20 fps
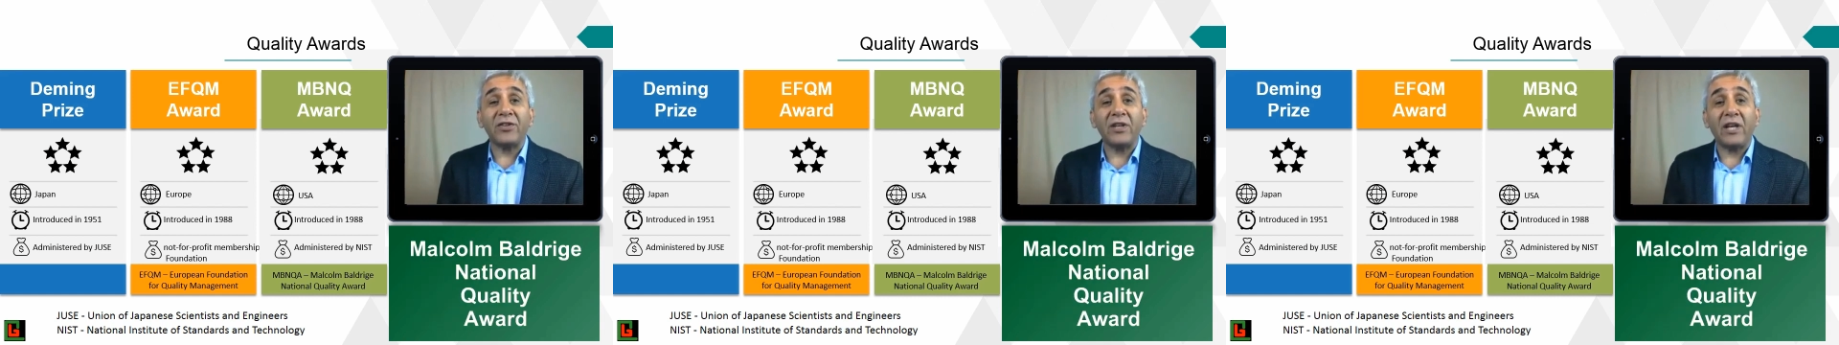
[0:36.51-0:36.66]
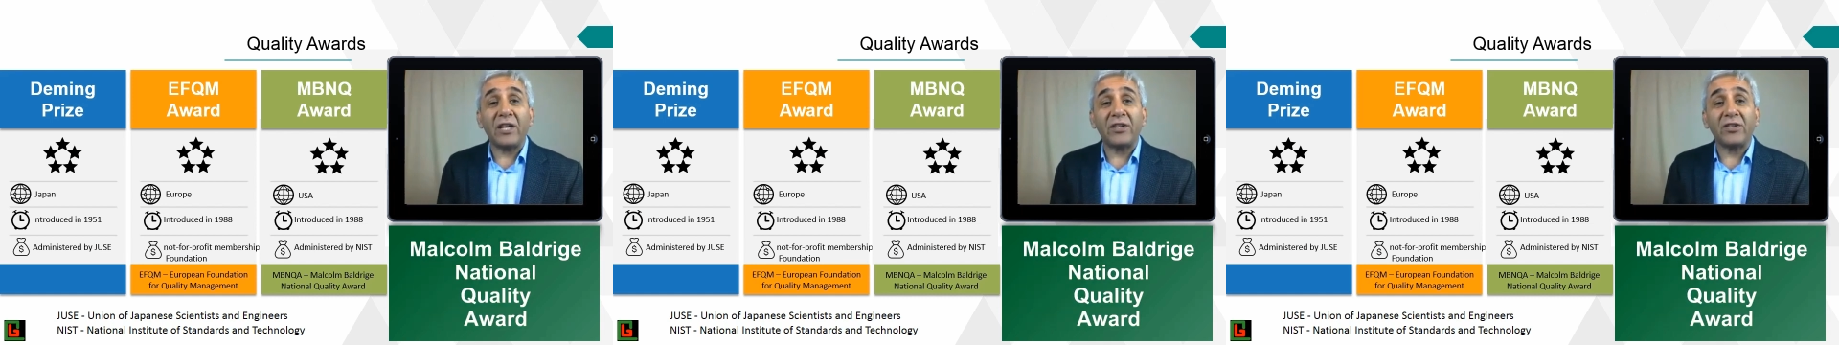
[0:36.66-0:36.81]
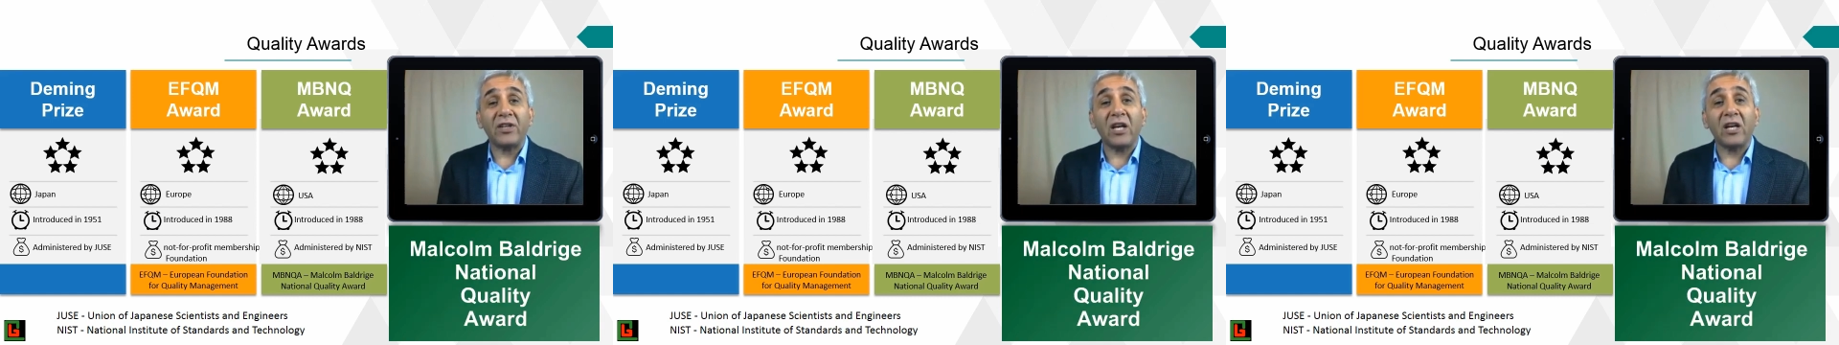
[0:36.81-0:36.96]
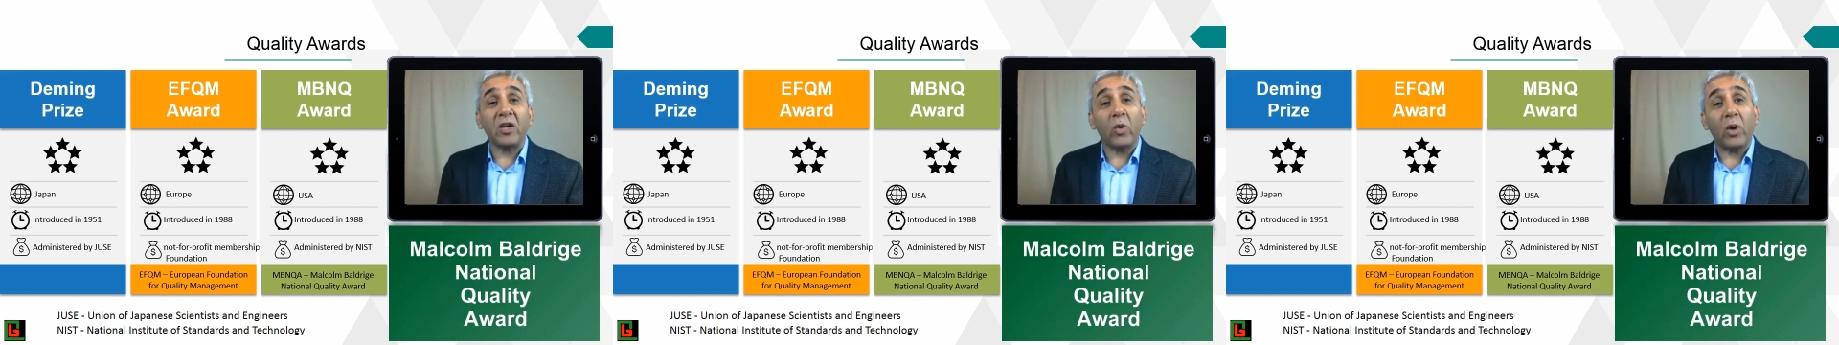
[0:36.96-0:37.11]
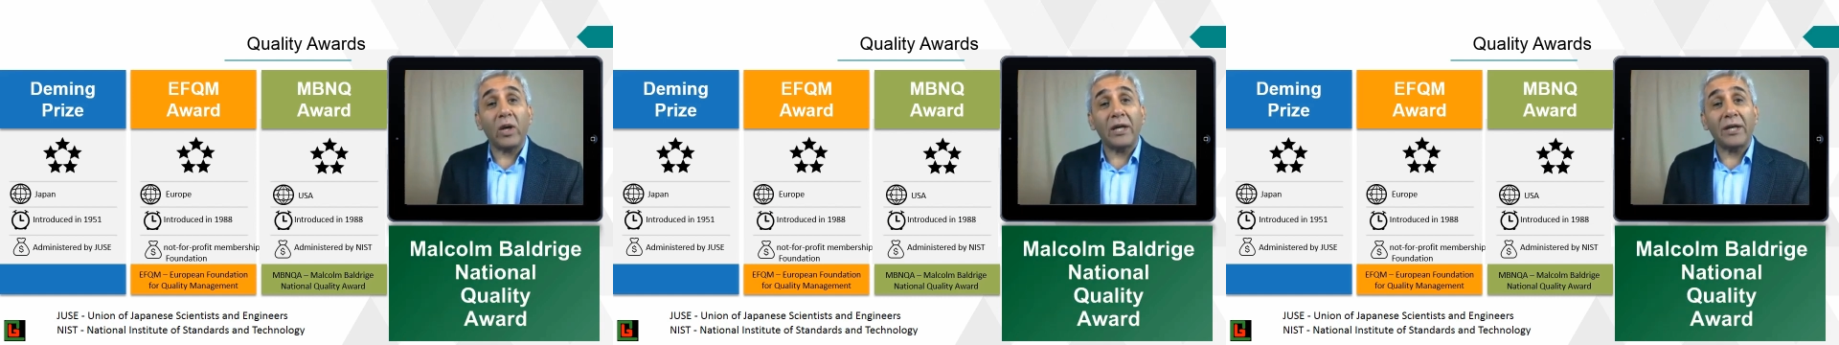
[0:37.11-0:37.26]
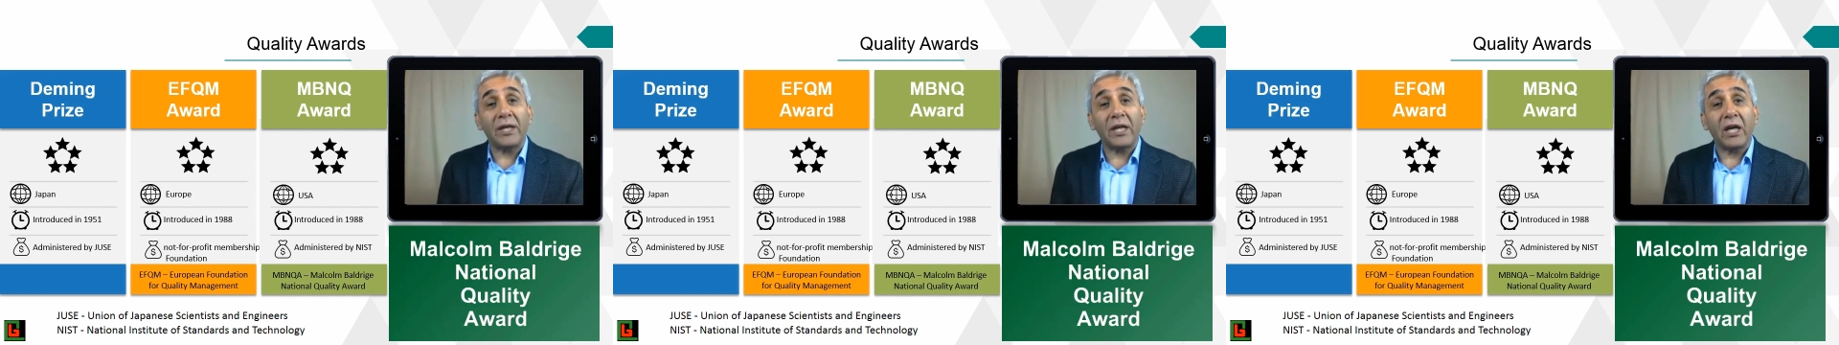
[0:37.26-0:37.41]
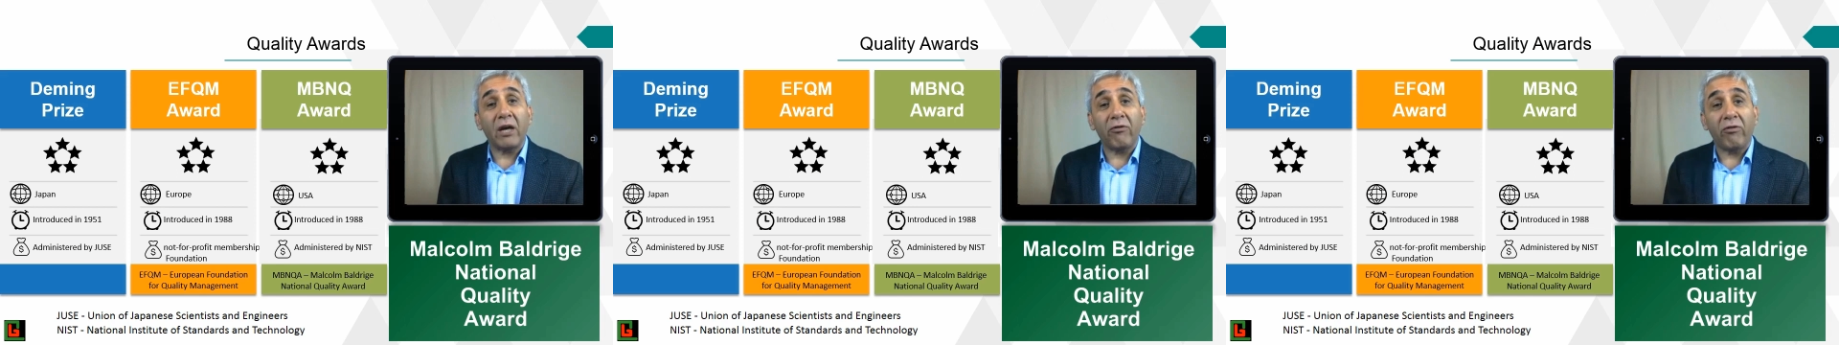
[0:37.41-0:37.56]
National
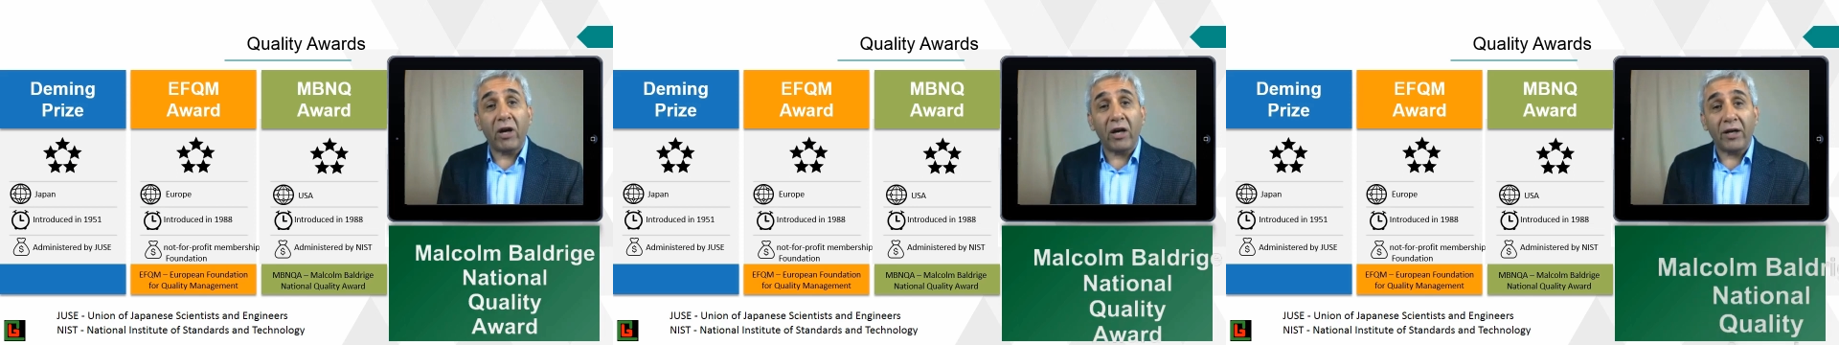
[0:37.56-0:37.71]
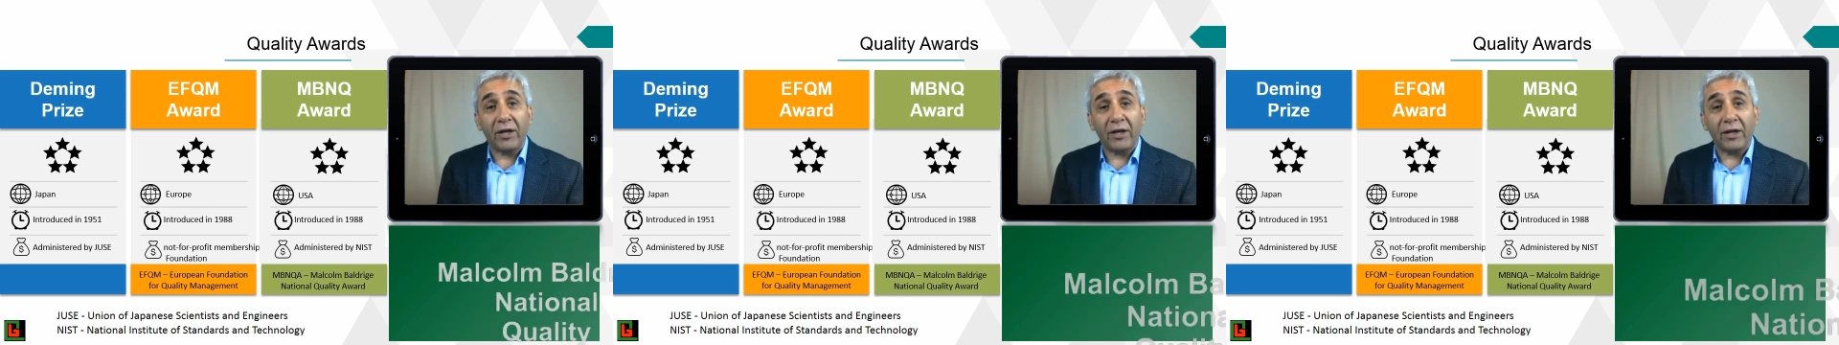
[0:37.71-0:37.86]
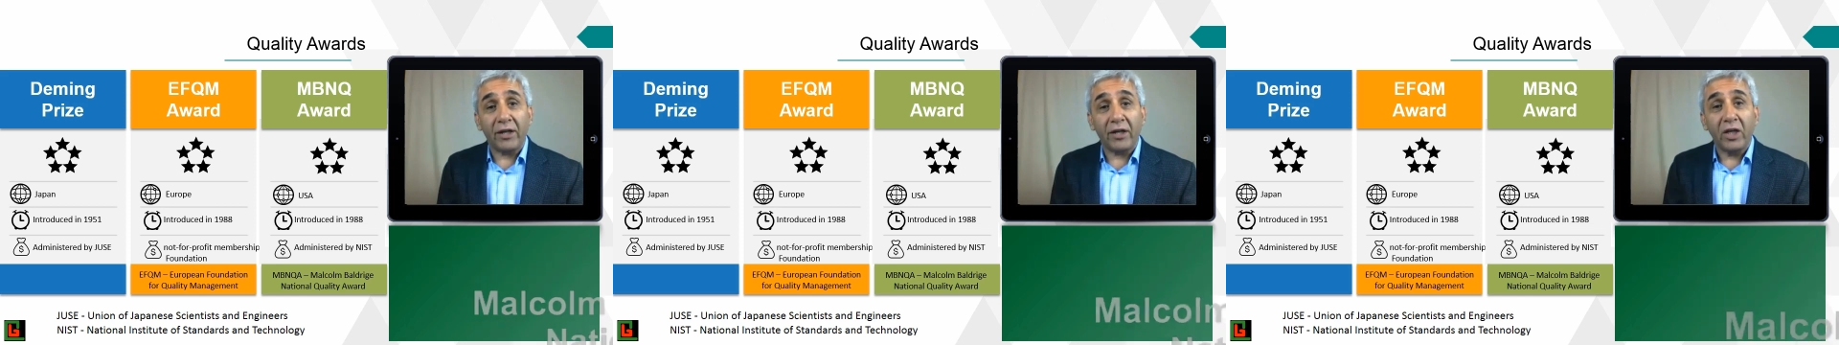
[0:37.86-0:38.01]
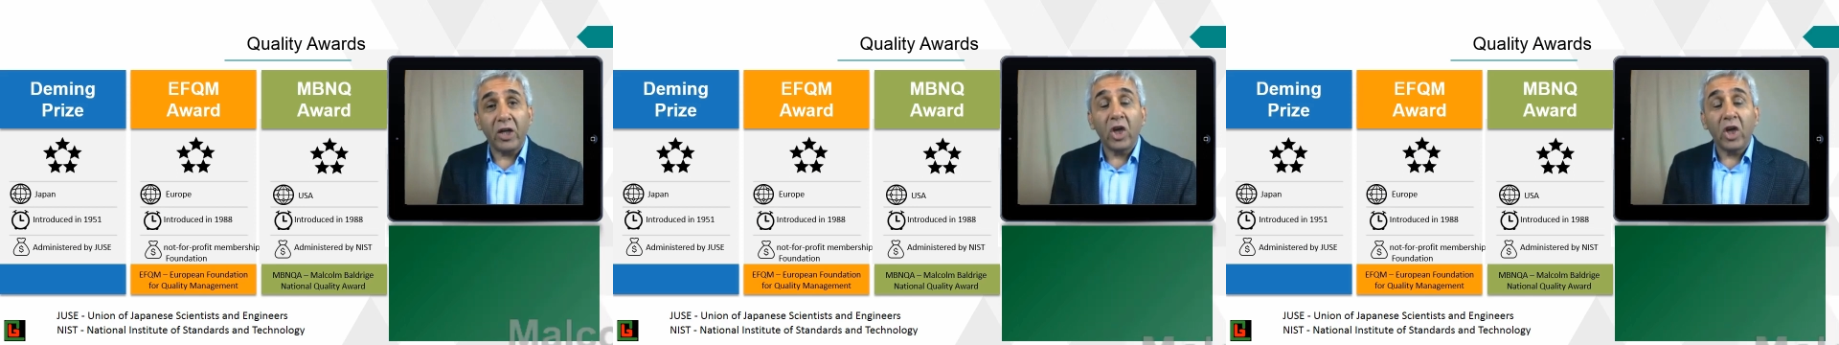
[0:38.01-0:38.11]
Quality Award.